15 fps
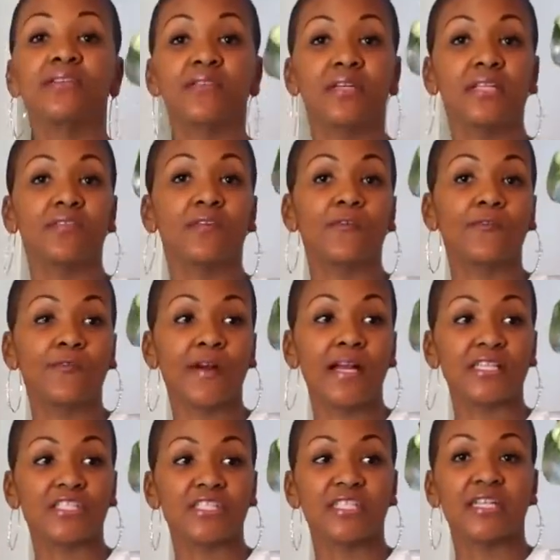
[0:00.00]
really
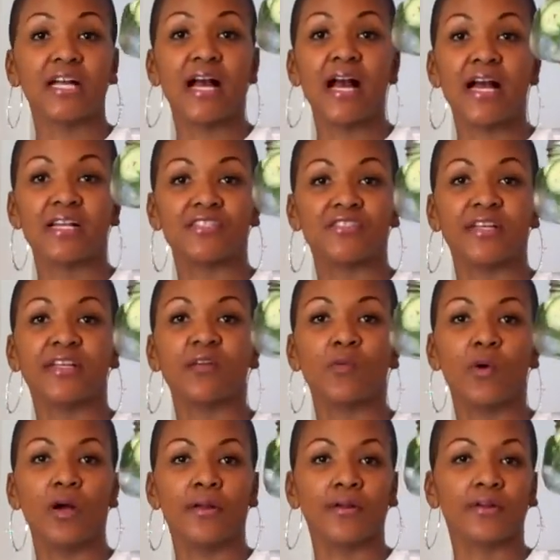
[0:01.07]
refreshing, hydrating
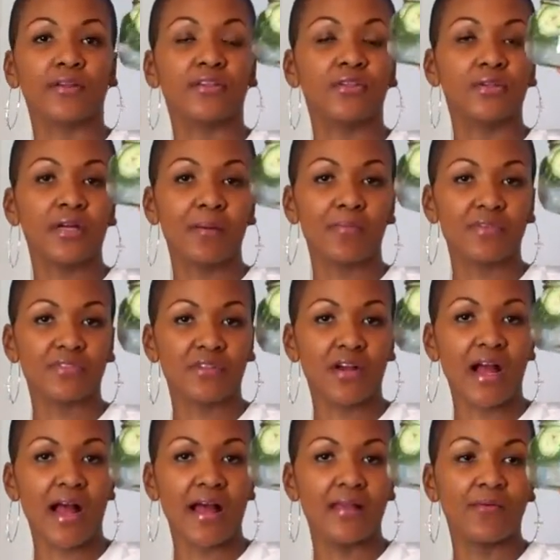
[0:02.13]
water. Cucumbers are
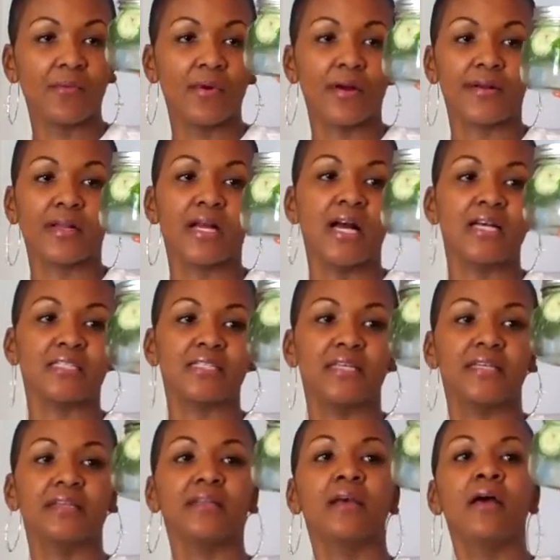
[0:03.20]
high in water
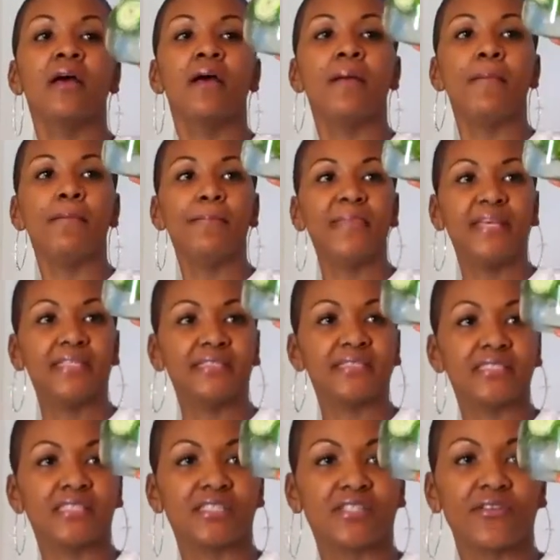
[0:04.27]
content.
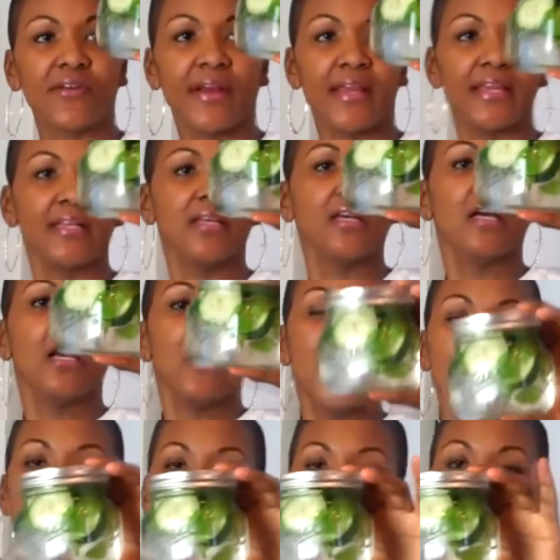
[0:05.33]
Mint is great.
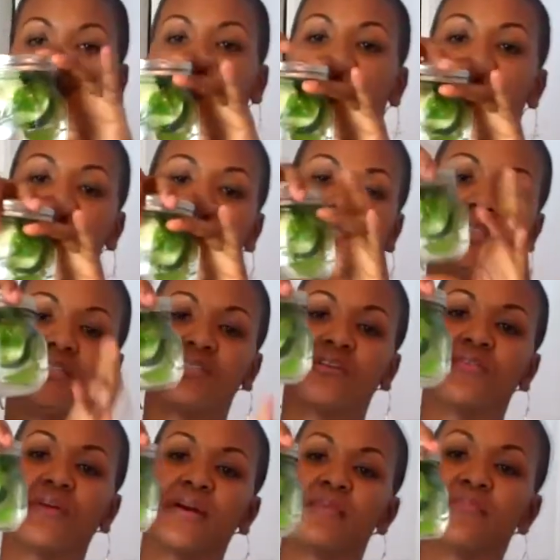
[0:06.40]
It's a
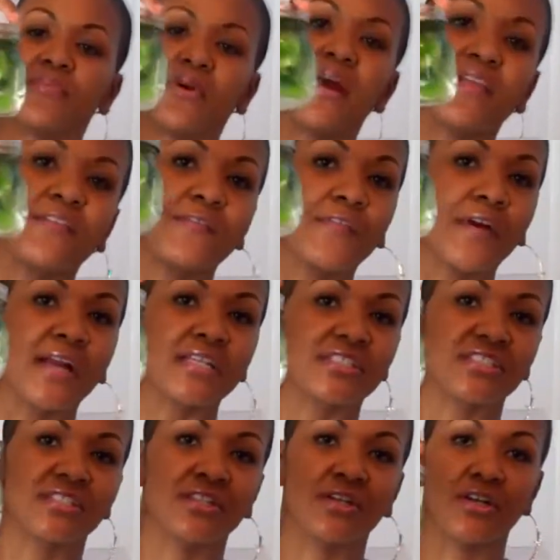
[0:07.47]
great breath
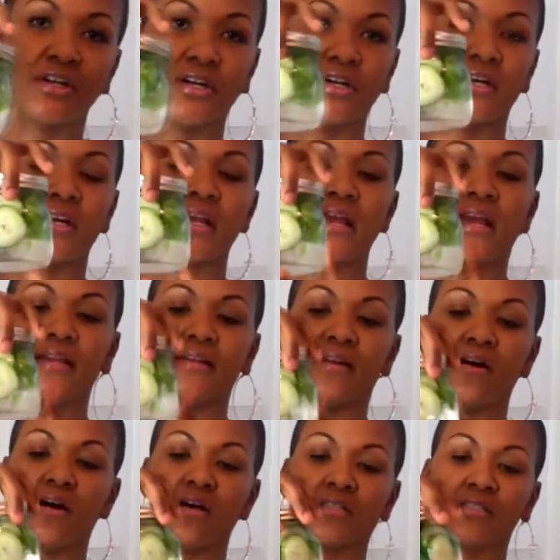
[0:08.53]
freshener, and it
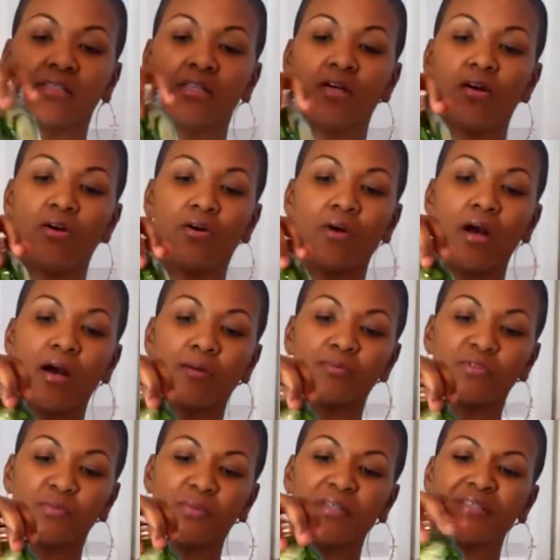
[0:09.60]
also
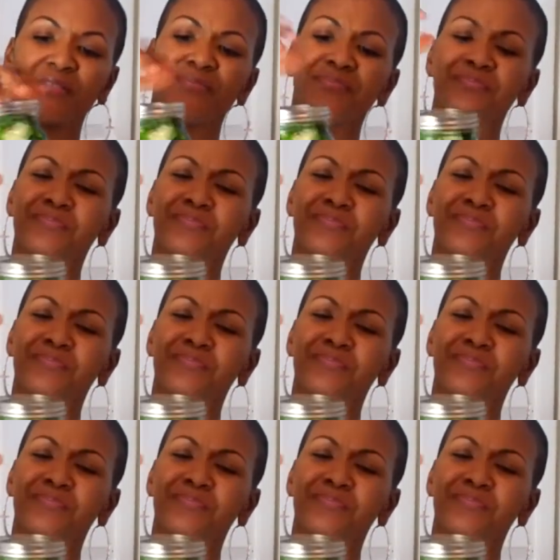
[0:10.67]
helps with